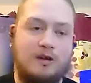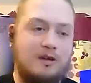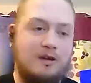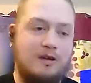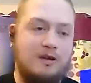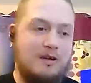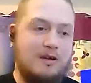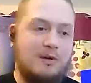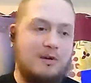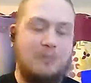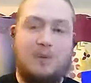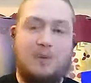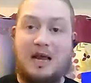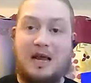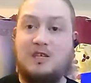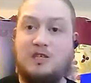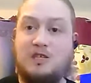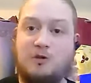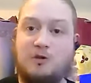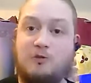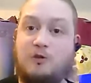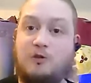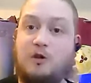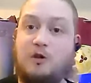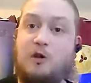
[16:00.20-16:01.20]
the bad
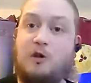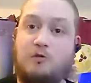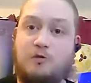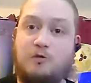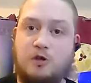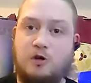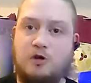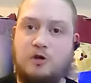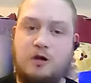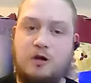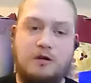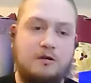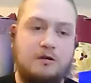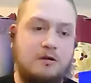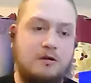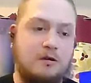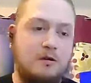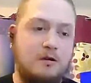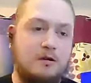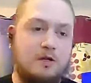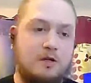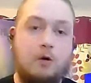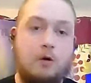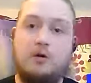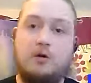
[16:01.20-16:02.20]
stuff you've done and
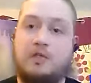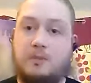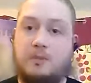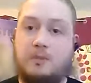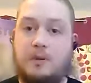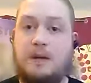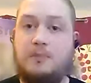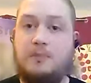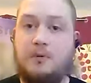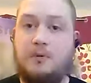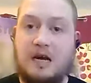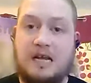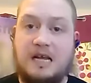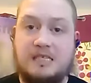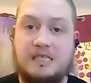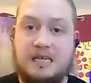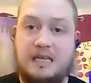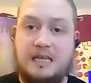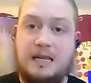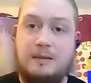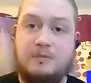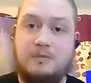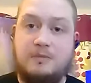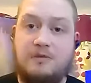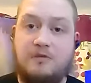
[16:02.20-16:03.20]
going to people and
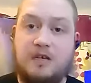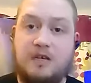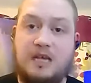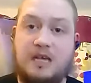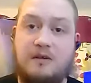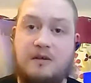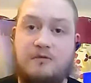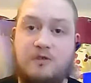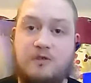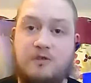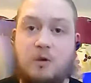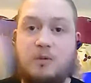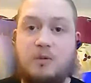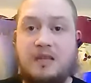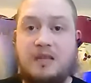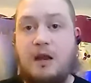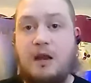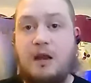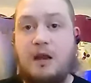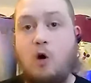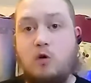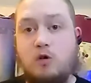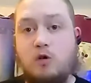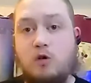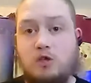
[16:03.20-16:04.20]
asking them to forgive you, but
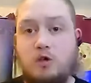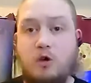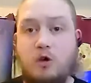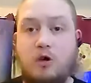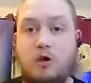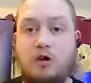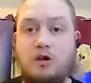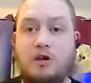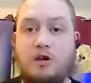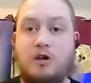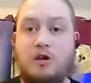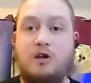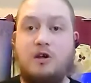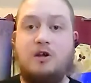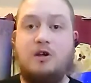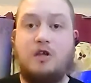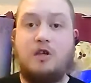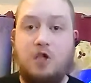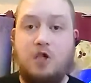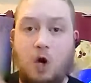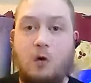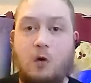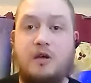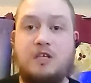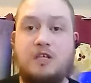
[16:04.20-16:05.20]
then also
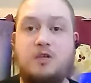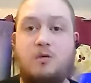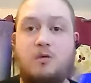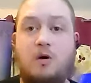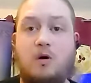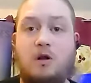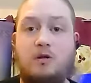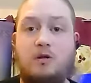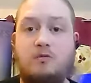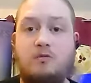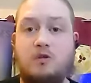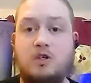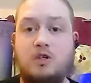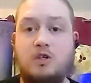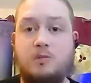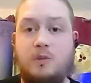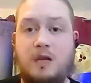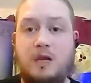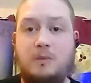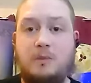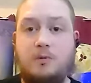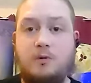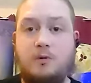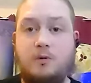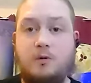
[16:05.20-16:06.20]
going to all of those
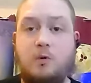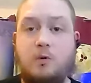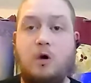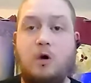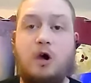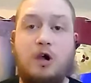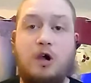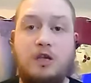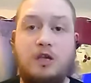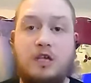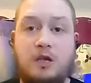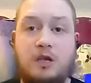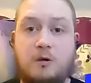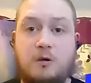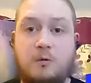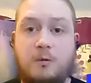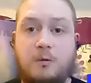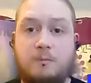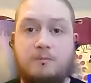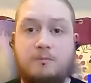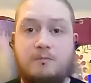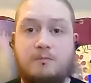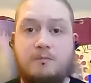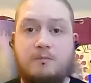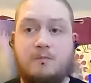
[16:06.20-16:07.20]
people who hurt
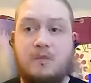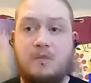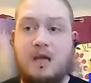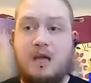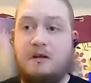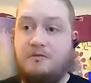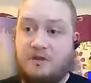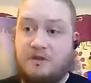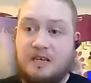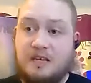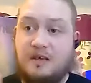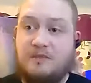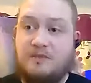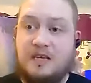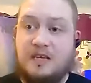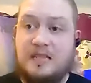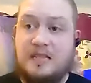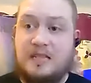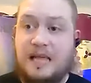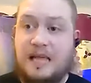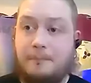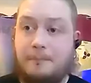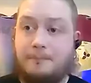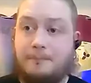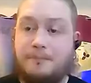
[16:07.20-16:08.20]
you and
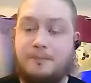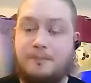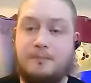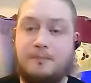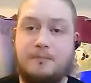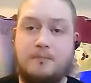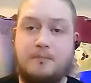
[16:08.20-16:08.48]
forgiving them.